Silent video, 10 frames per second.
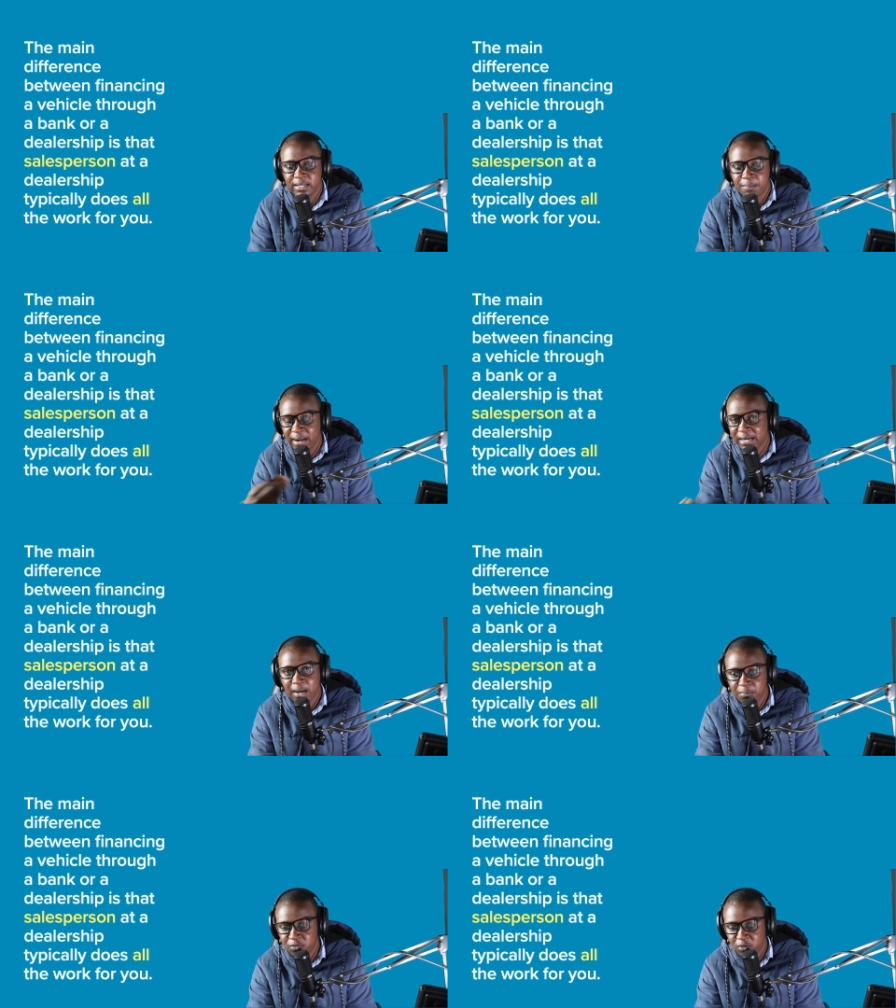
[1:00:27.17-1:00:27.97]
a markup
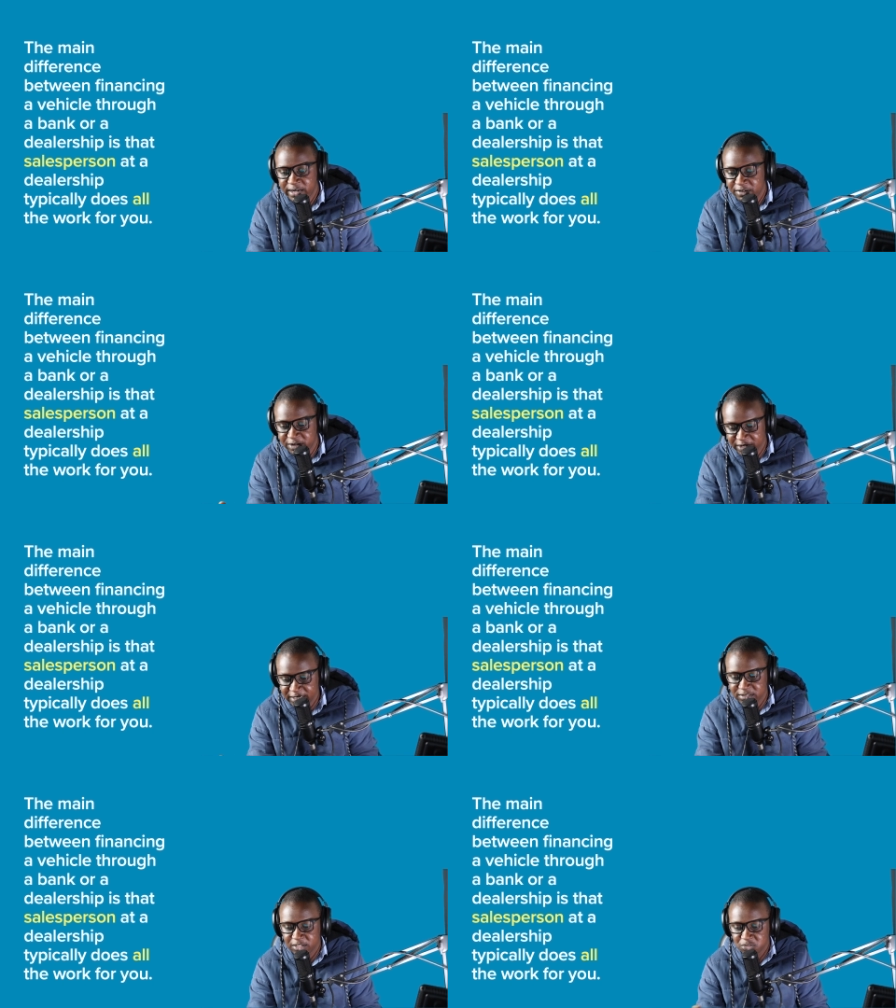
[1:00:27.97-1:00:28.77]
of whatever rate
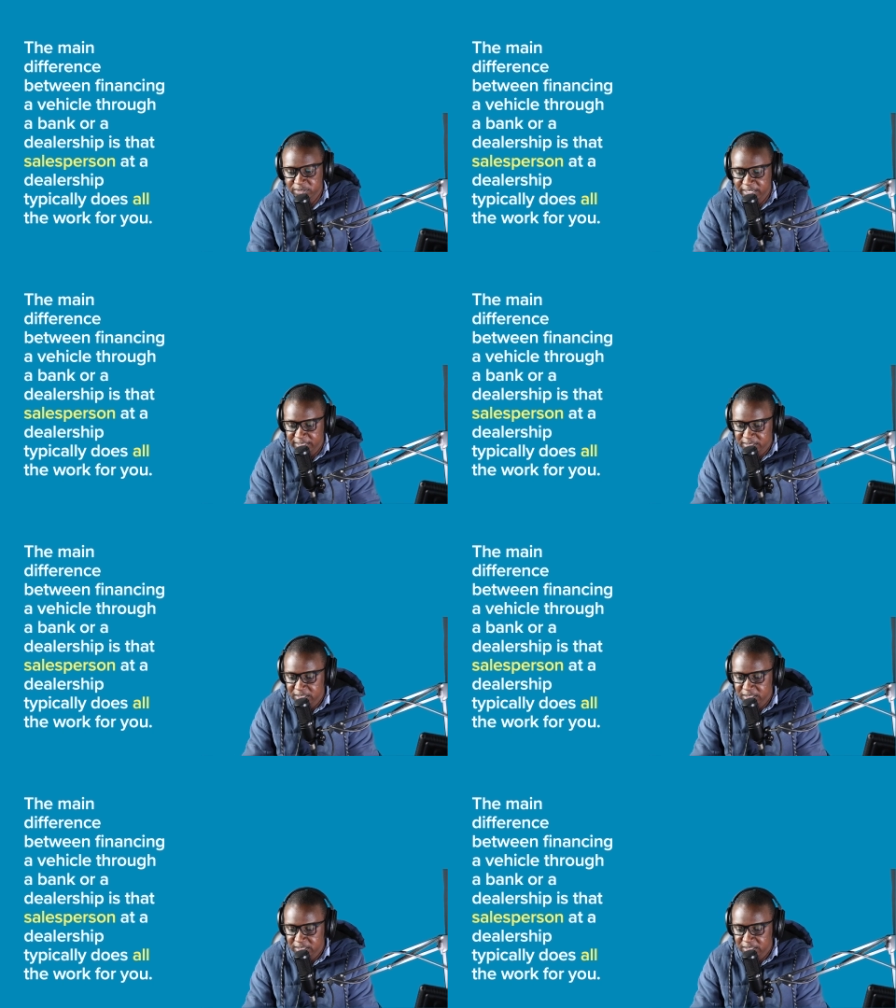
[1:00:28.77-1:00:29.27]
that you get,